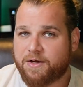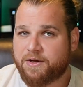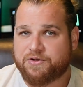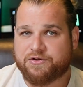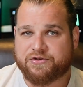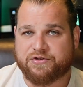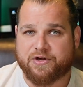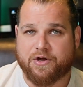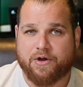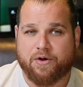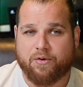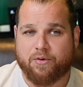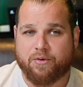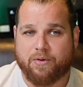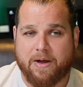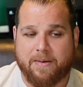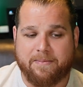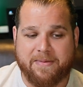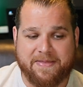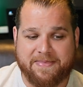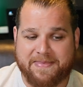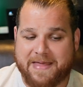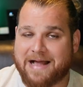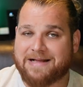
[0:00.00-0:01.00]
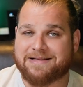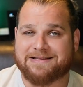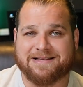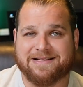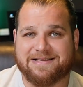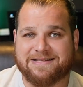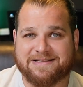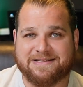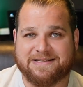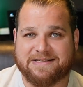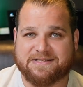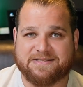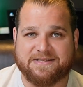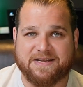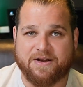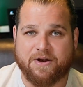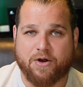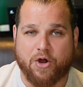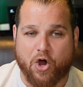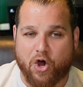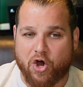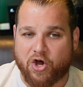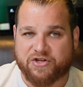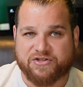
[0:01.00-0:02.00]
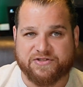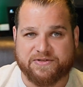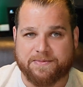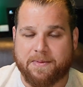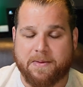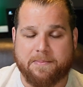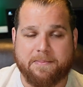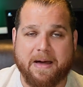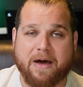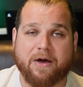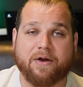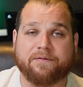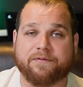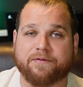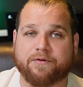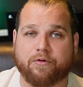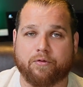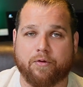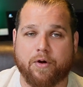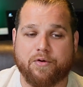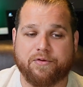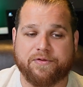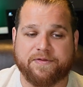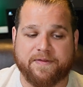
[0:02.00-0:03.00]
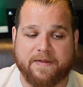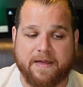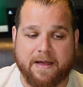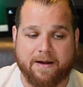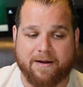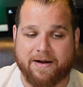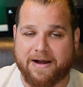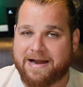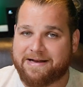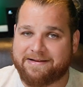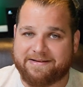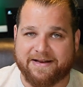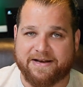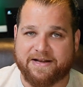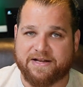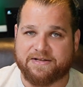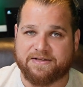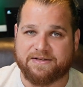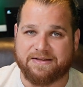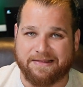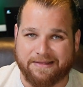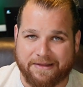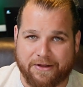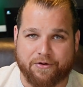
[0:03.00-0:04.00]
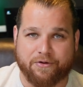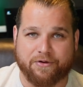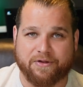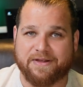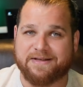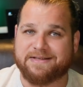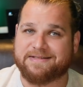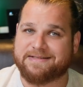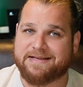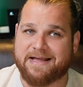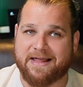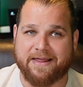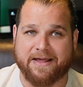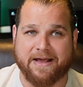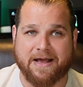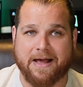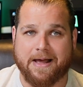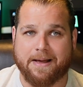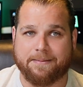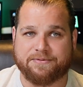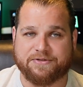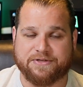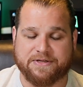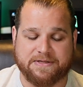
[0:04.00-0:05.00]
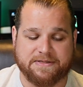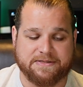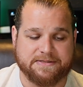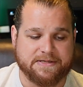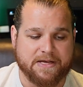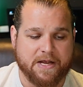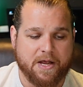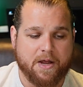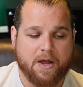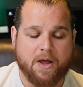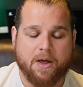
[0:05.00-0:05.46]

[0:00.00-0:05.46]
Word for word: So, I mean, that's consistent, awesome amount of growth there. And I did it literally selling options.